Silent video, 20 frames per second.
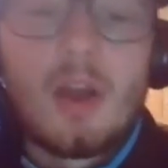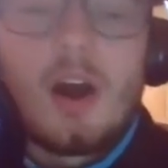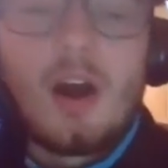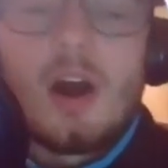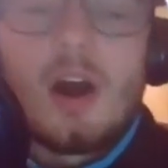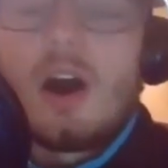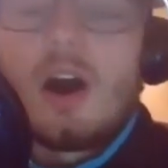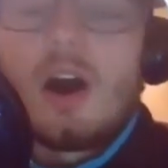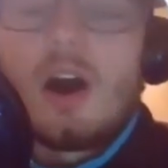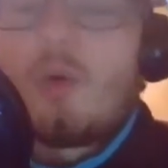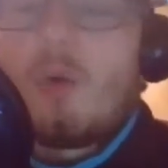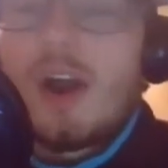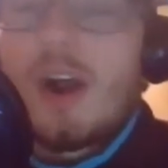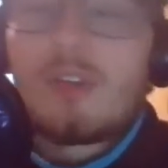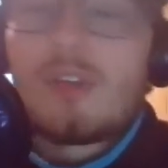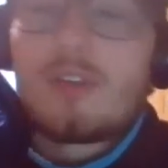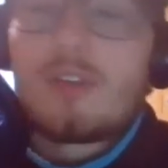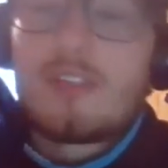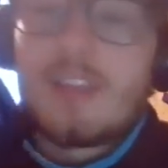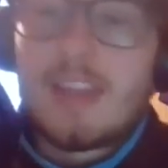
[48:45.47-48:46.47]
Why
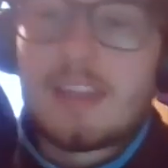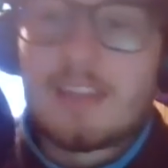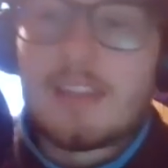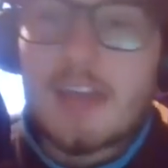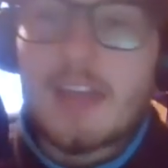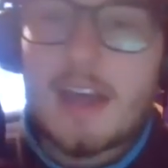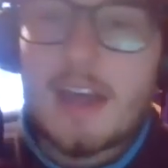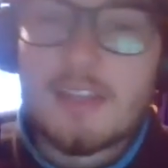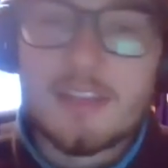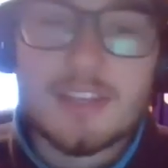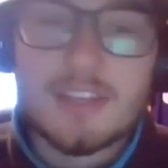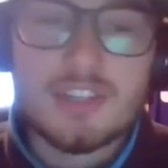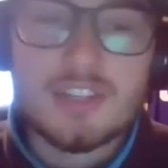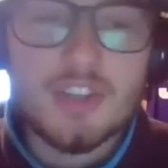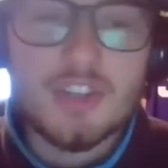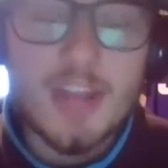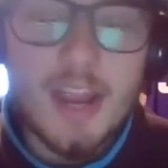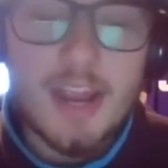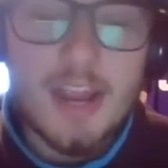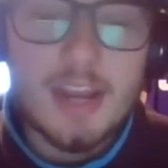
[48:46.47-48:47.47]
do you think that this
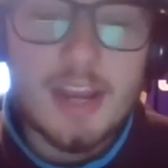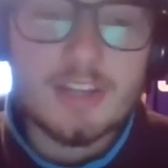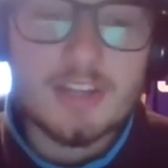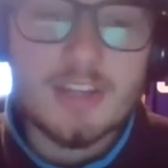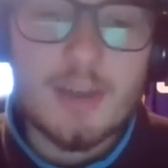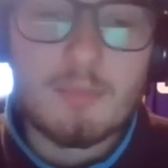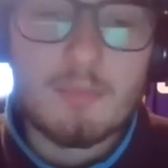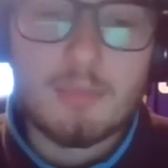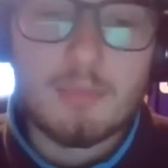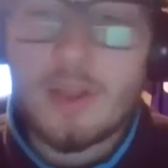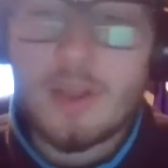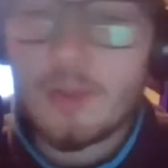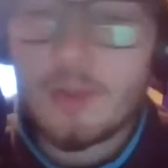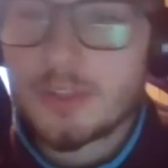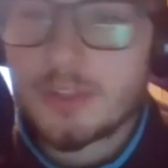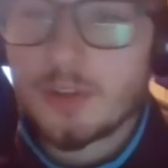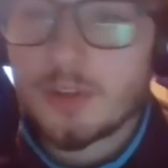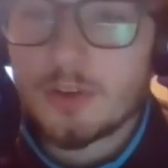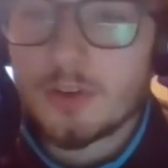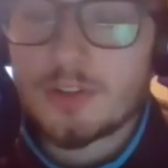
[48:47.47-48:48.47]
change and playing
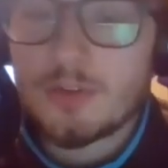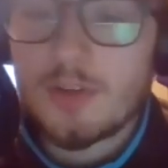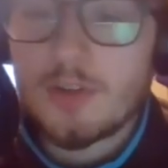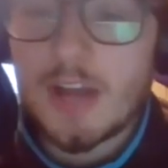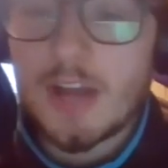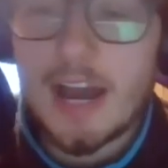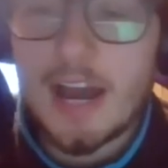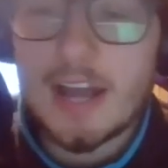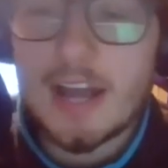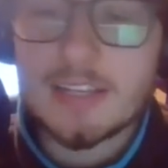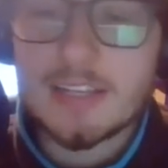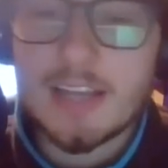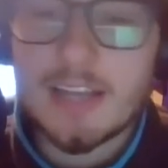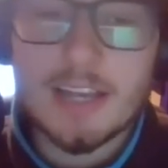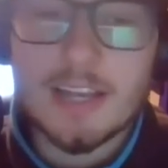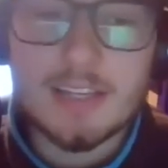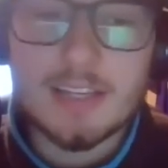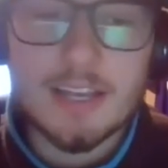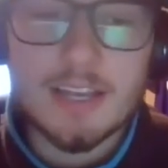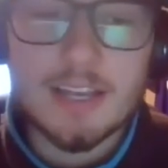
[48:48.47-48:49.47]
with those two guys
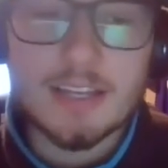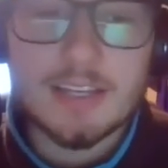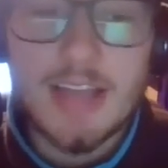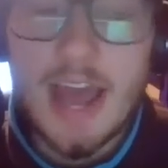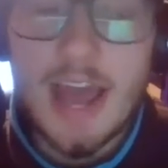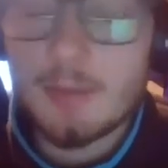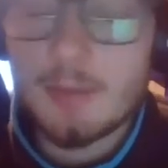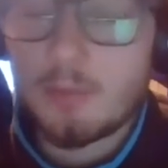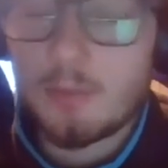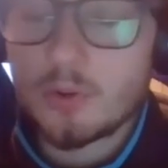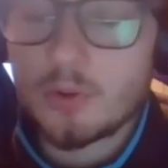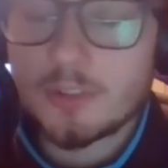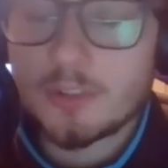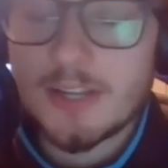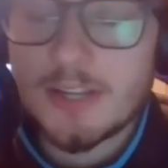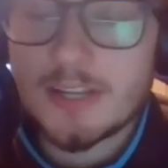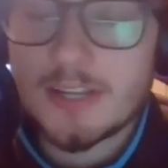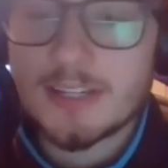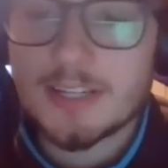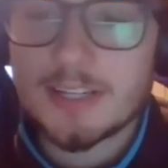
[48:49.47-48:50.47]
has
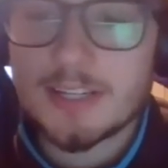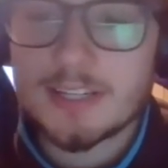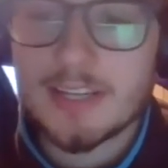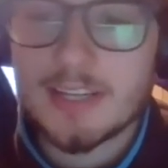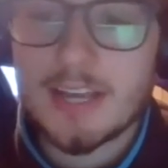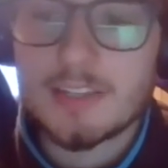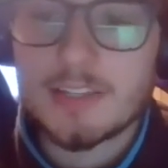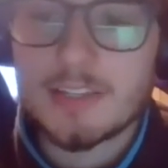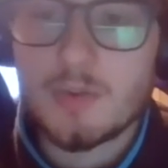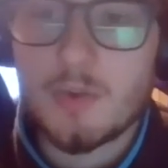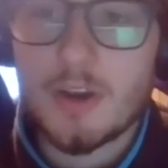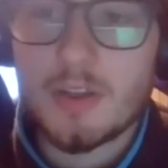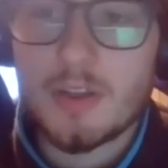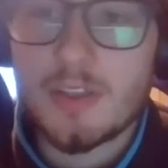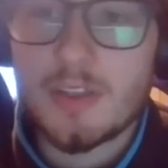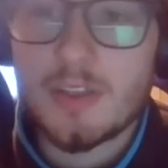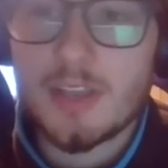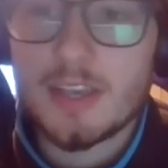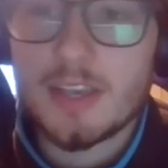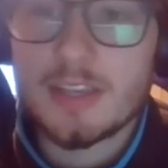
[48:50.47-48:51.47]
catapulted his success, and why do you
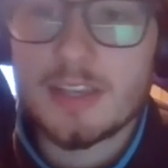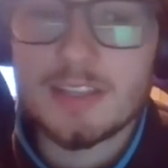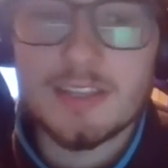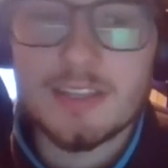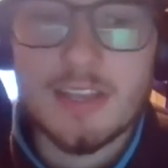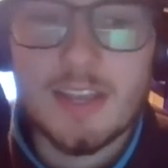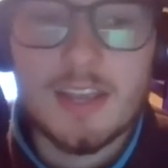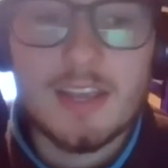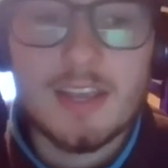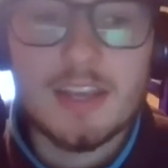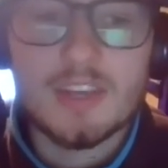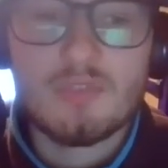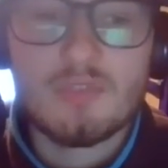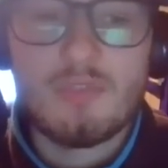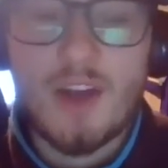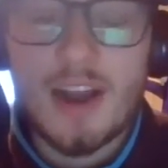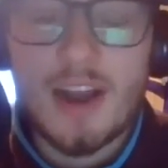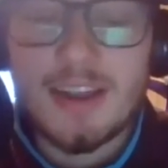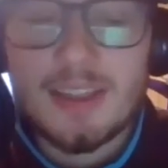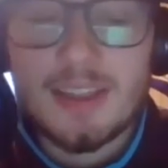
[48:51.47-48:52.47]
think he's
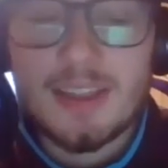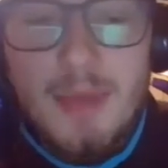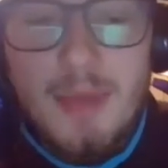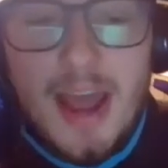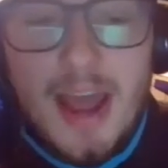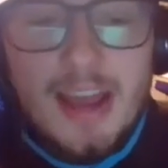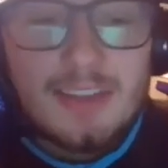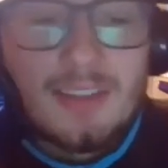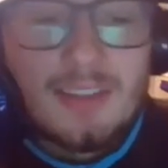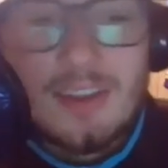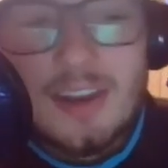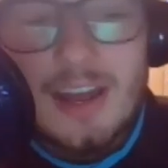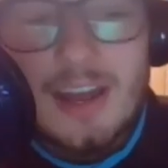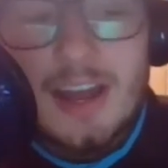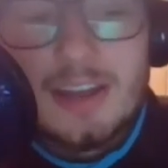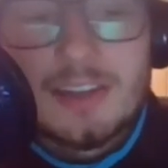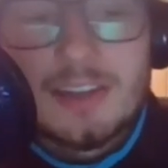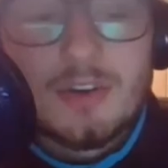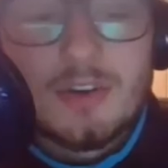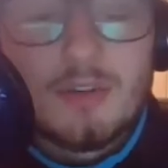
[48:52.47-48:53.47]
finding the back of the
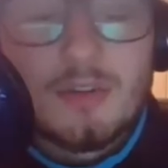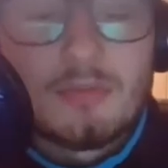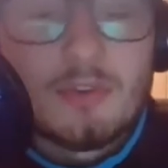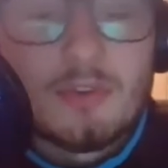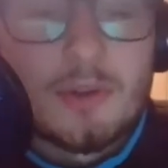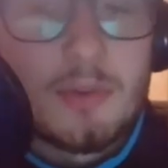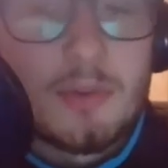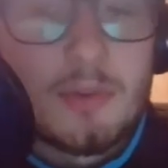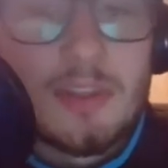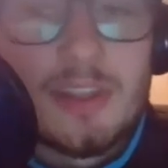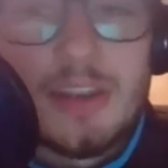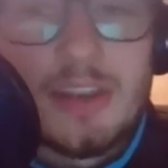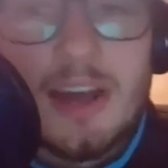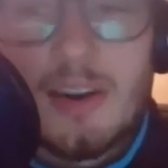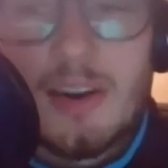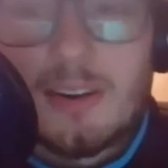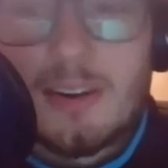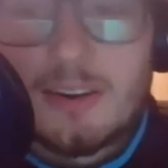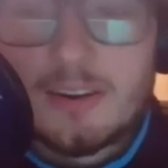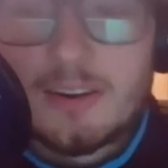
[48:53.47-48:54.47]
net so frequently
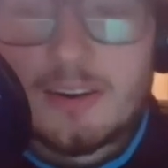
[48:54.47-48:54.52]
now?